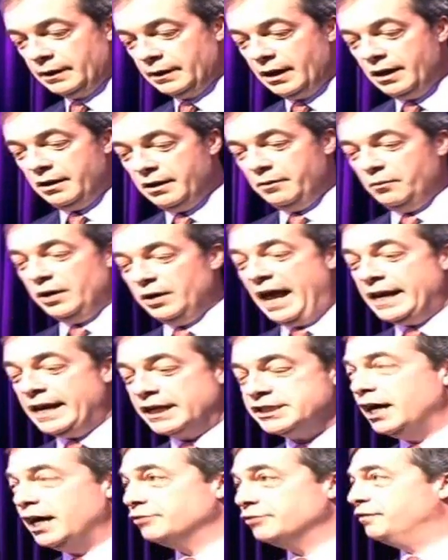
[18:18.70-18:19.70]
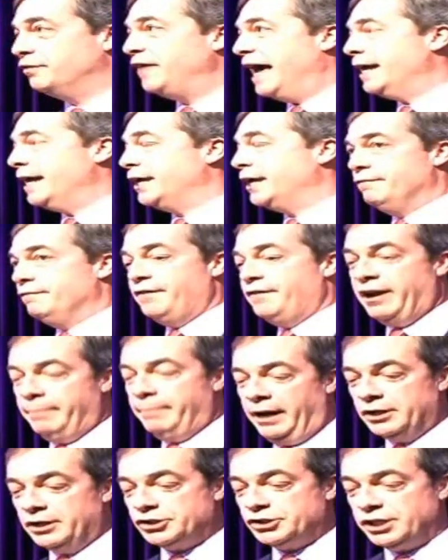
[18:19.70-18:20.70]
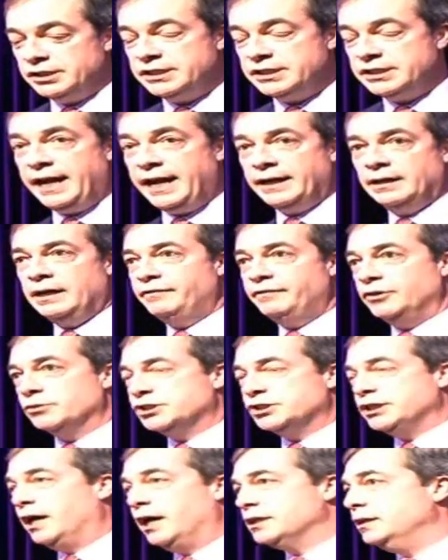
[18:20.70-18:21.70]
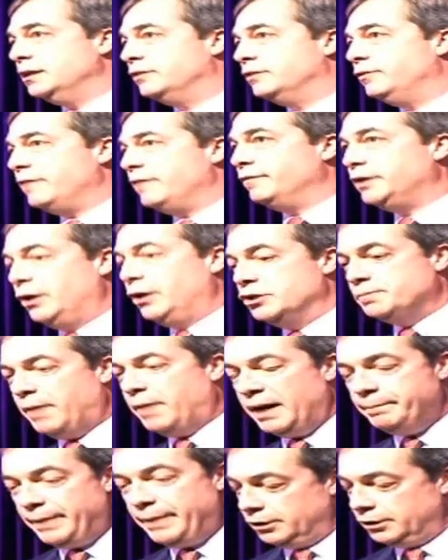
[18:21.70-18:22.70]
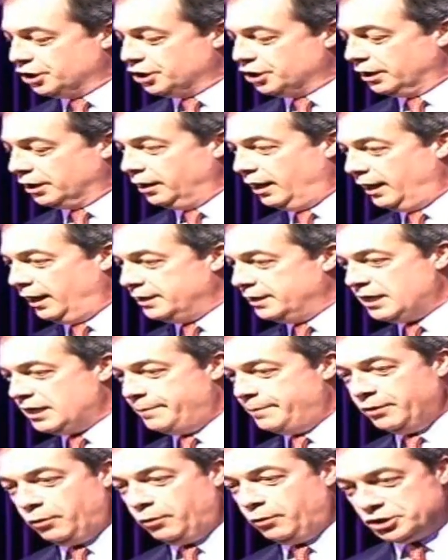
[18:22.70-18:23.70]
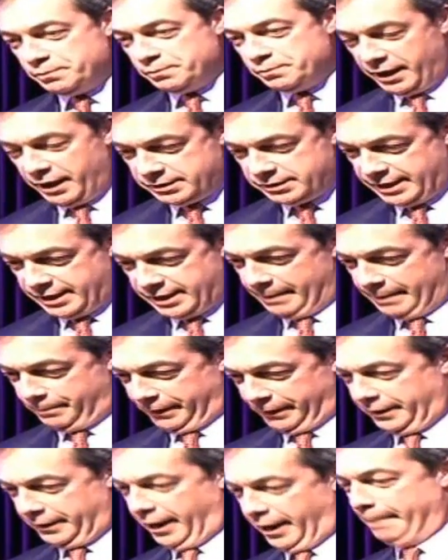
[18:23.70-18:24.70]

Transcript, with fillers: Well, Alexandra, thank you very much indeed. And if you're starting to even use my Belgian lines, I better watch my step, hadn't I?